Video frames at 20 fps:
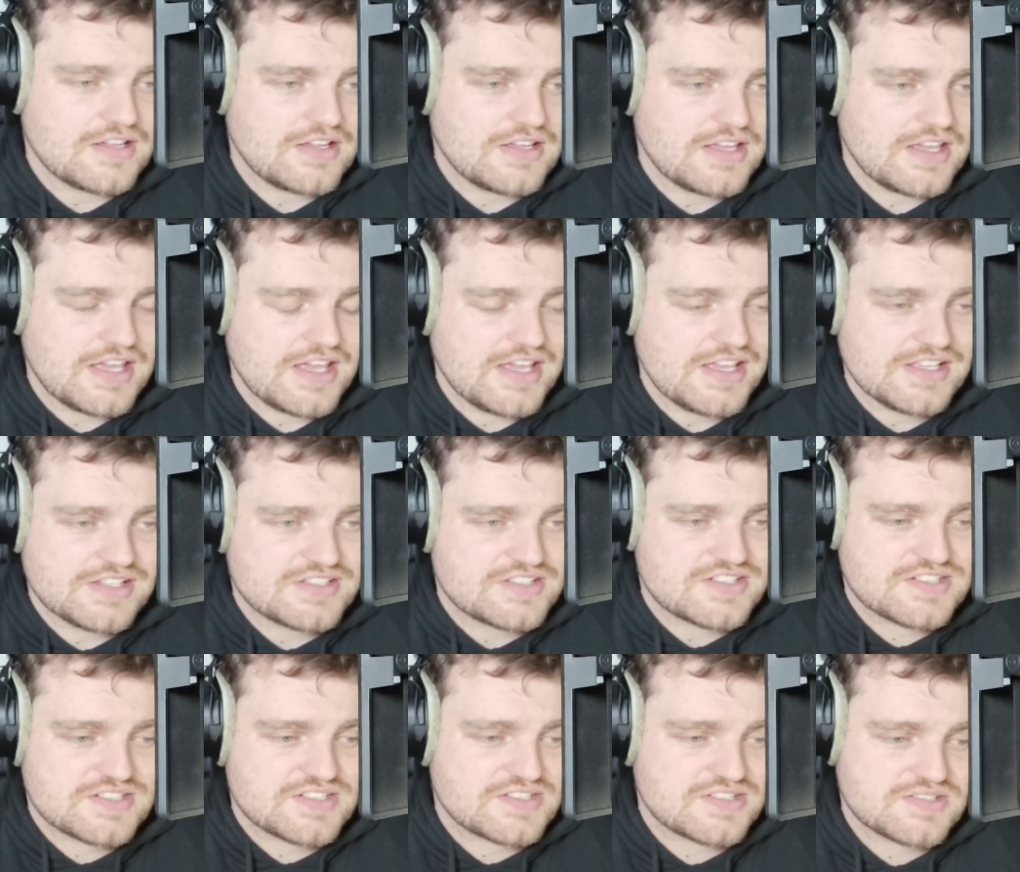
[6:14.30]

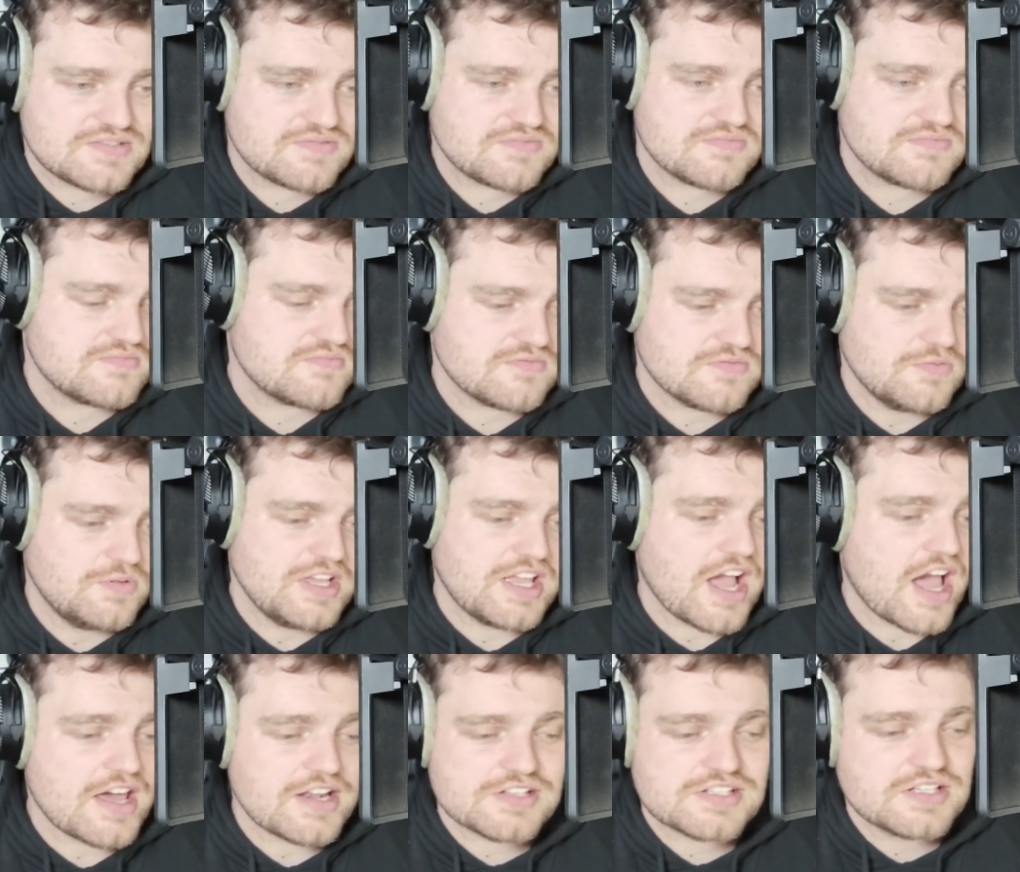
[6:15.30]
we
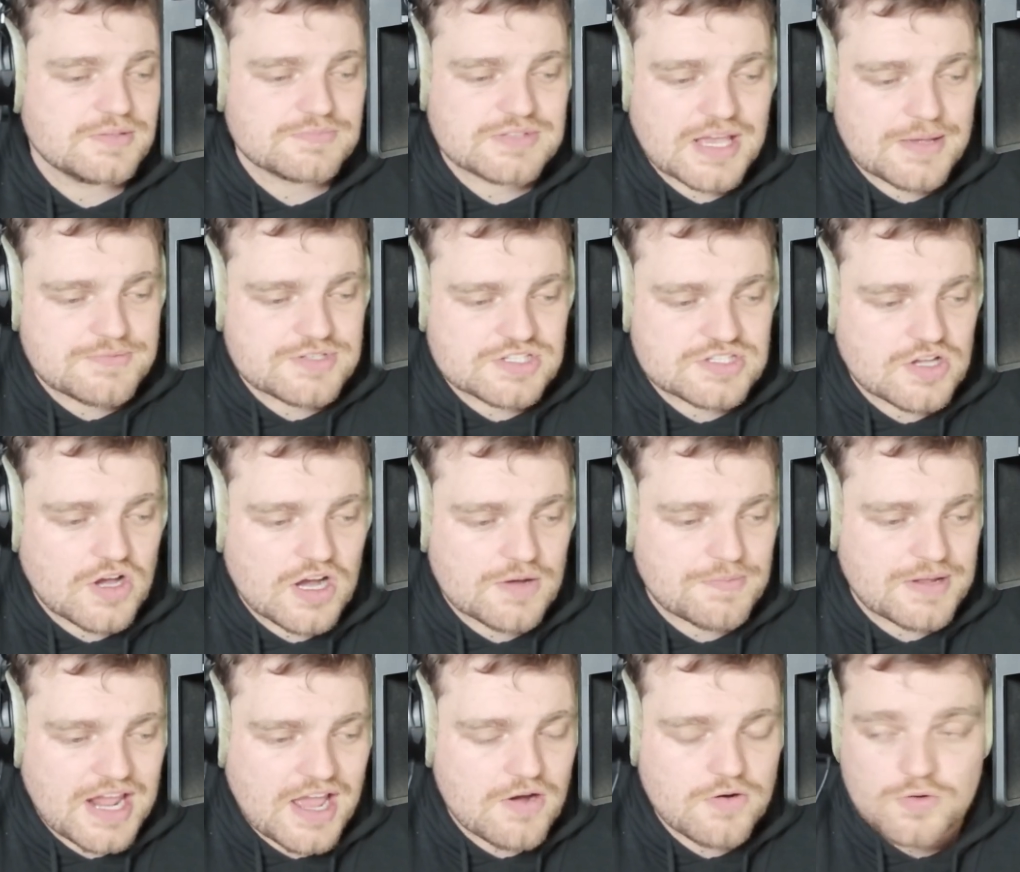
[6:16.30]
gotta sometimes just talk
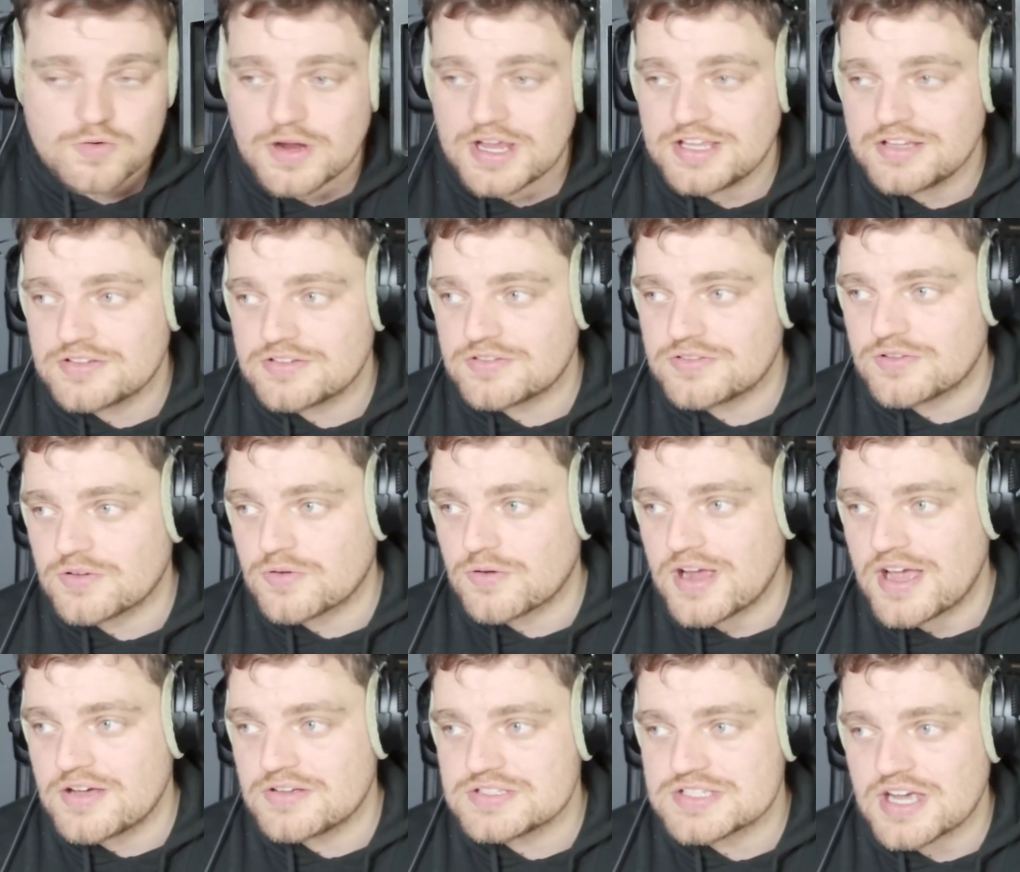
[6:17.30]
about how great the
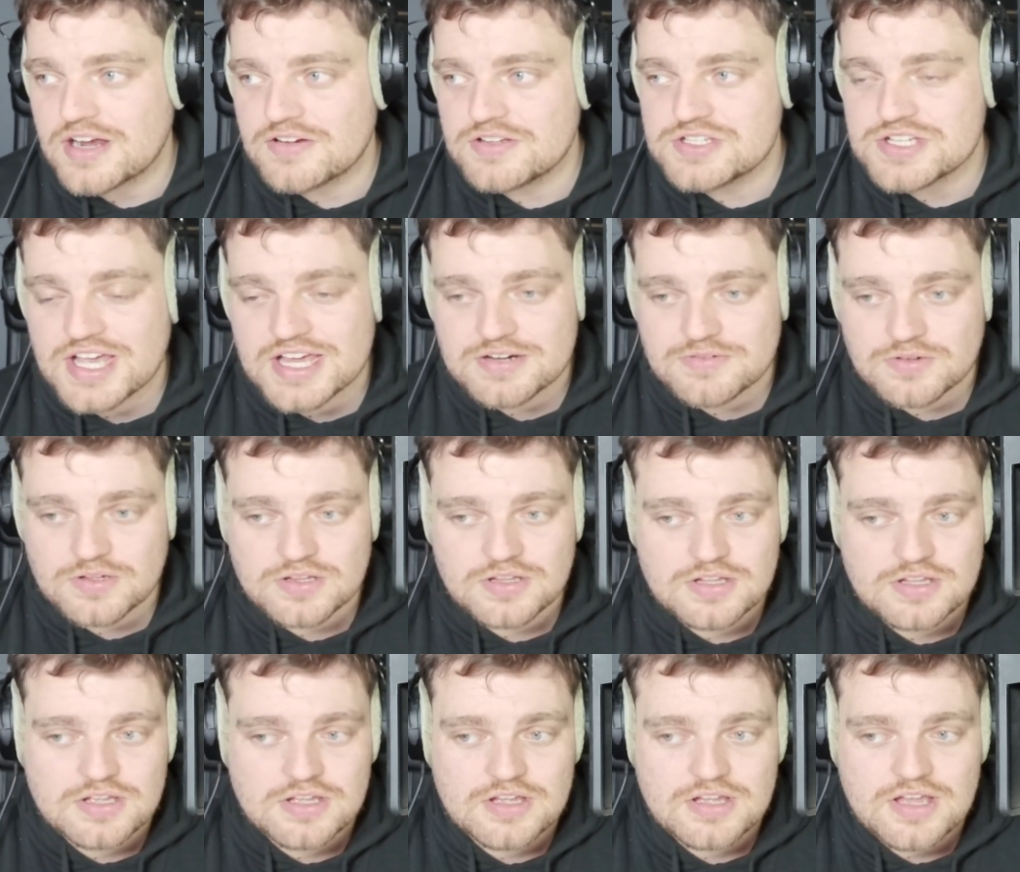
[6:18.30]
crowds are in general.
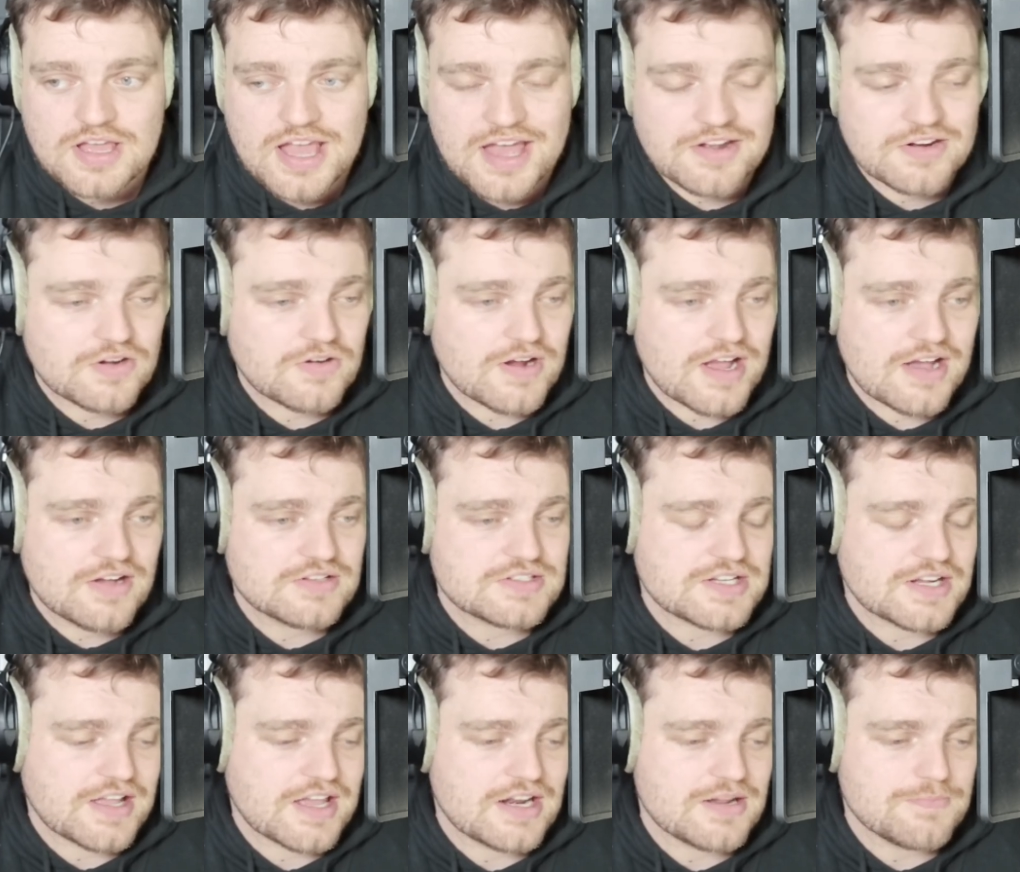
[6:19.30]
How the crowds
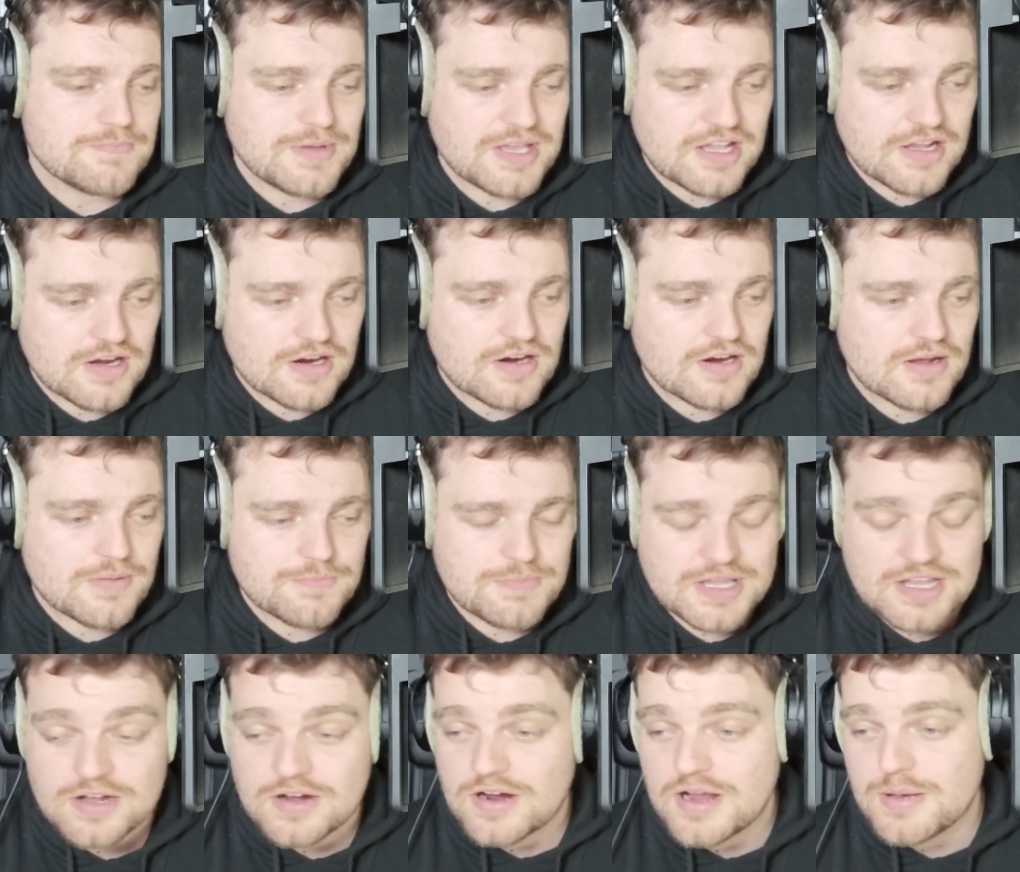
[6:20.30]
are getting bigger and
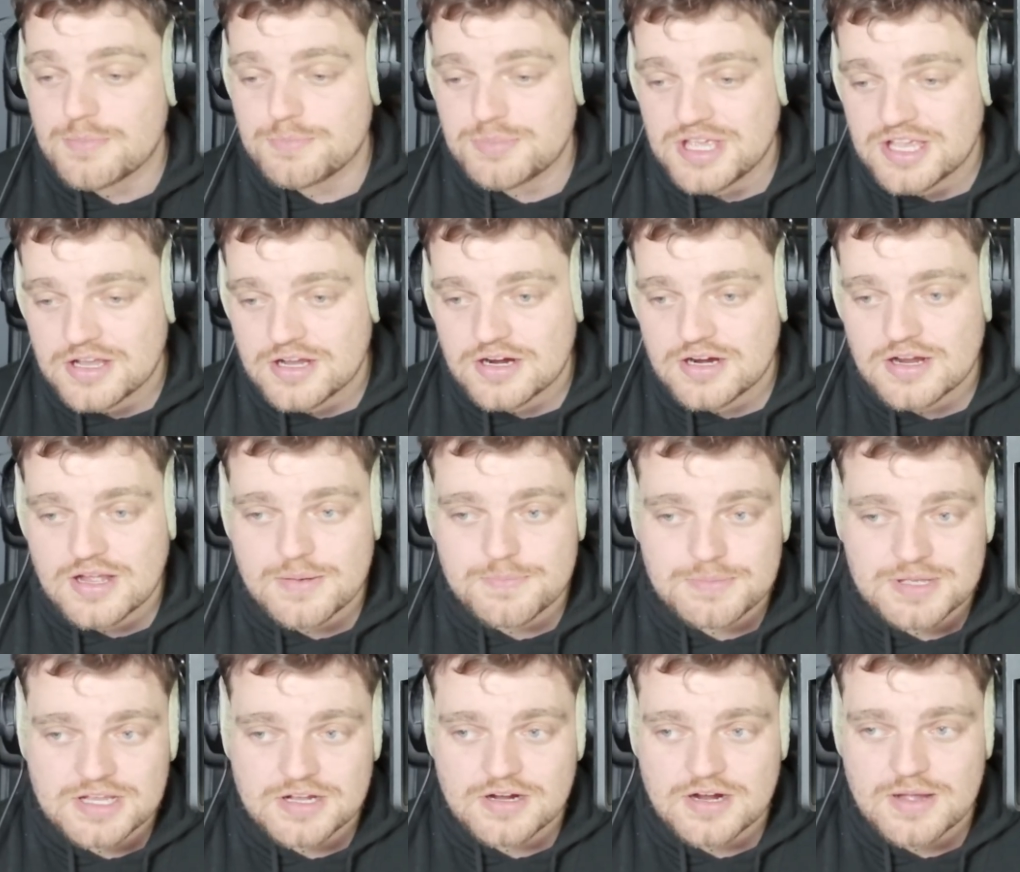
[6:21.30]
bigger and bigger and
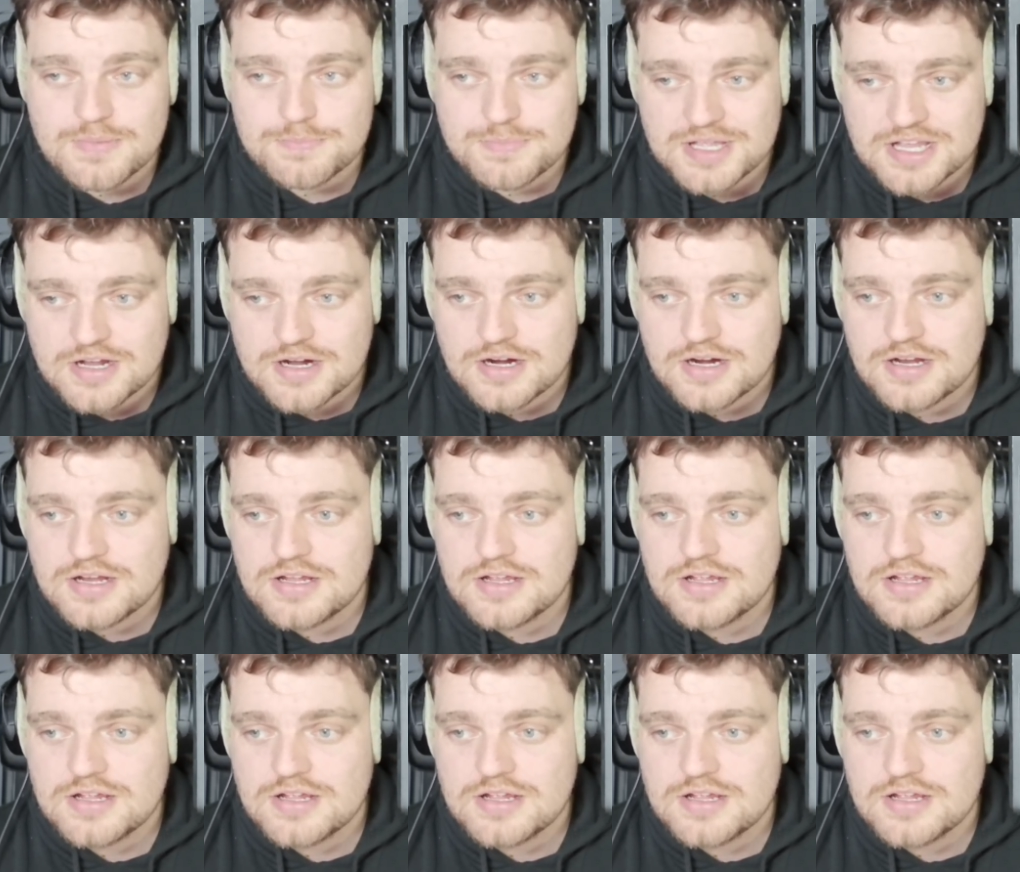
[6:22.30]
bigger and bigger.